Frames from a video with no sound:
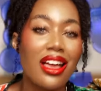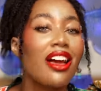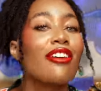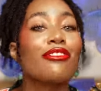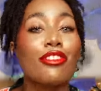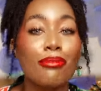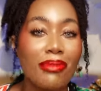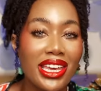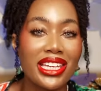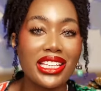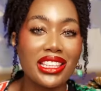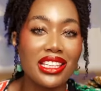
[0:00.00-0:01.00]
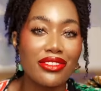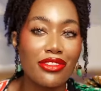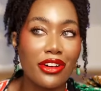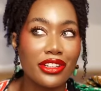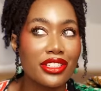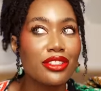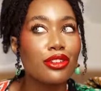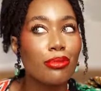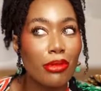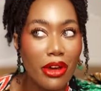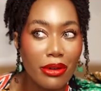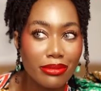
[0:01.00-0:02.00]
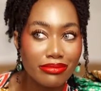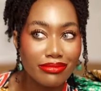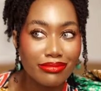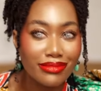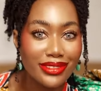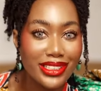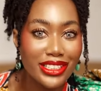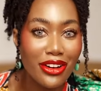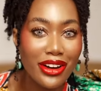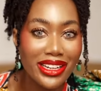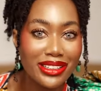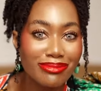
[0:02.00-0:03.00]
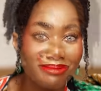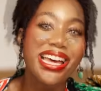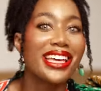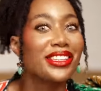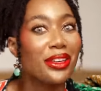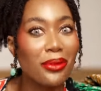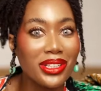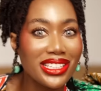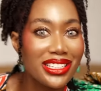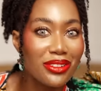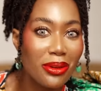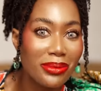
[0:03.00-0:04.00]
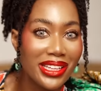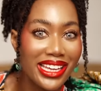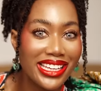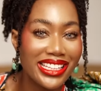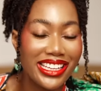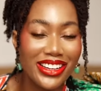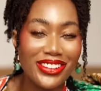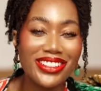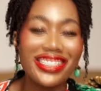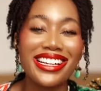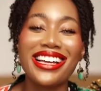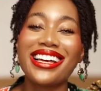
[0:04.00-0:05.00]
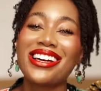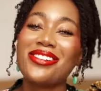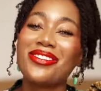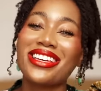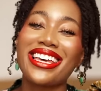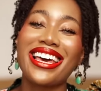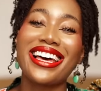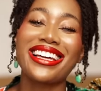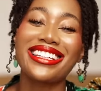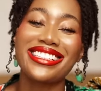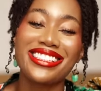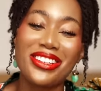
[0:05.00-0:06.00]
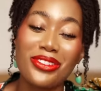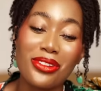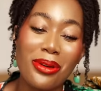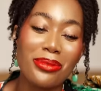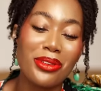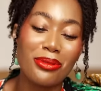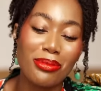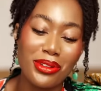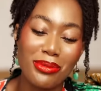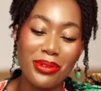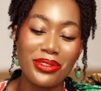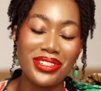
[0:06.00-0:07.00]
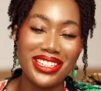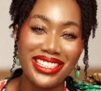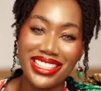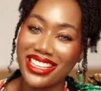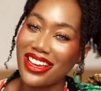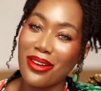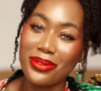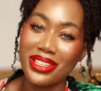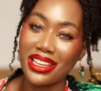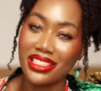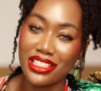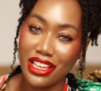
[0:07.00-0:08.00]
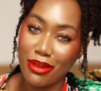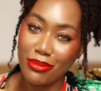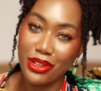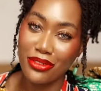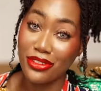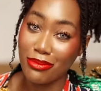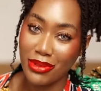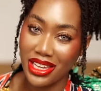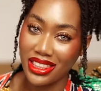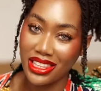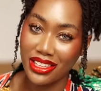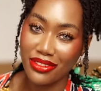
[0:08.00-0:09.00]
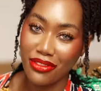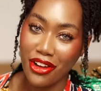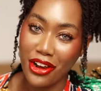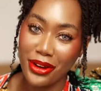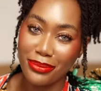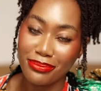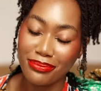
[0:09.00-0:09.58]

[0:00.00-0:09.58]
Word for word: for making it this far, sister, bro. Sorry, don't want to discriminate, you know? But yeah, so drop those blue emojis in the comment section down below if you made it this far.